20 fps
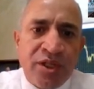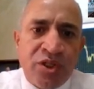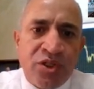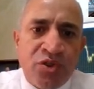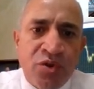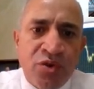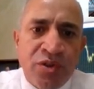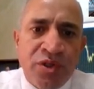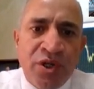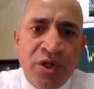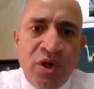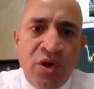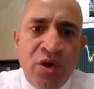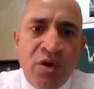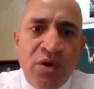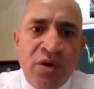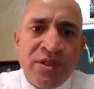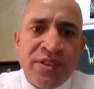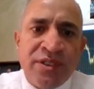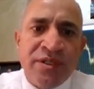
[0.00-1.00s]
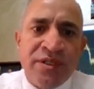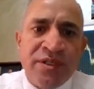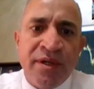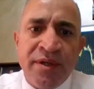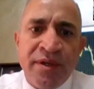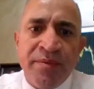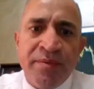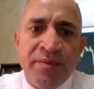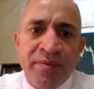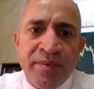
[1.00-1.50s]
and it should
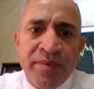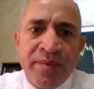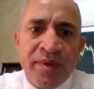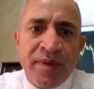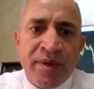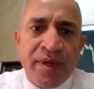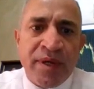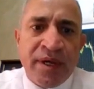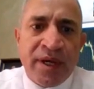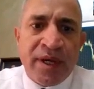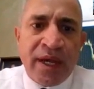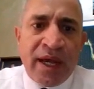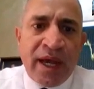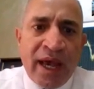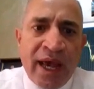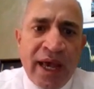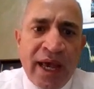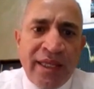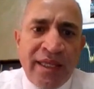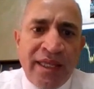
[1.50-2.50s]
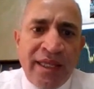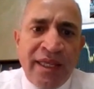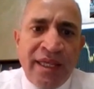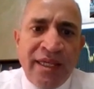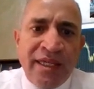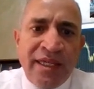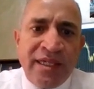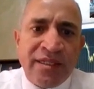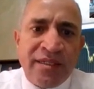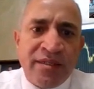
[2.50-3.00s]
close
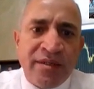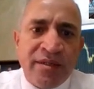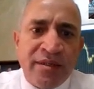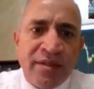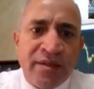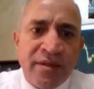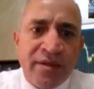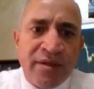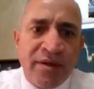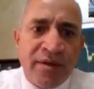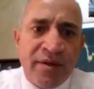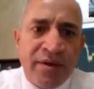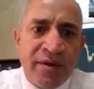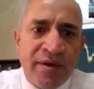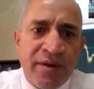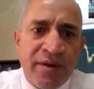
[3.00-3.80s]
at least